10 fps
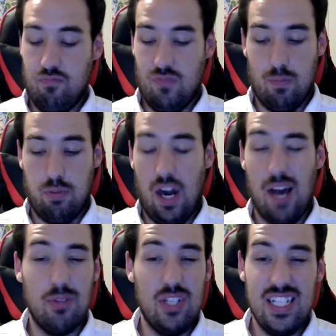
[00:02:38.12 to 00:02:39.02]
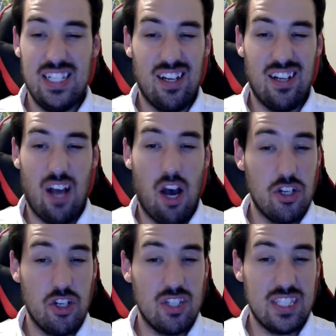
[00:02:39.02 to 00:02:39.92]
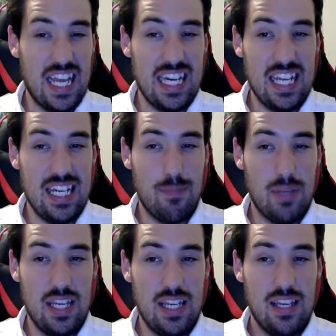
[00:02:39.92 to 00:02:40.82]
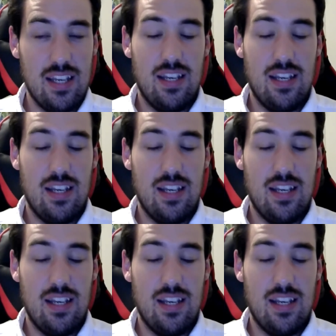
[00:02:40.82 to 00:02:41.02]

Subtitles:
probably under 1080p.